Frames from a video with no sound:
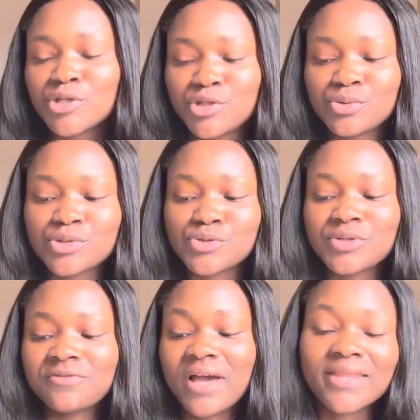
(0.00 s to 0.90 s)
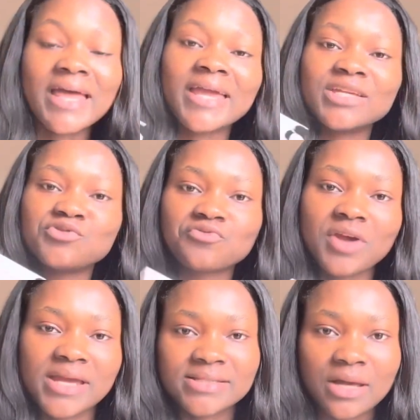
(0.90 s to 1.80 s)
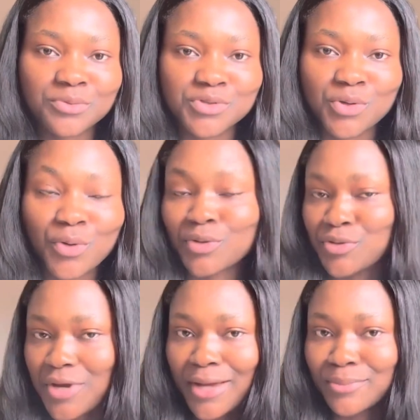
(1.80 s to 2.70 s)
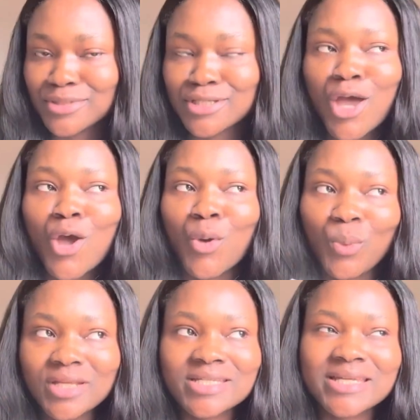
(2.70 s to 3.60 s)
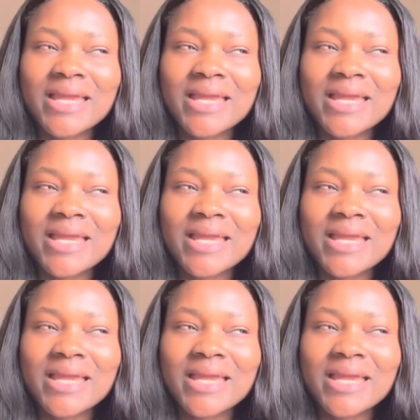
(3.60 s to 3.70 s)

due to the fact that it dries out your underarms, which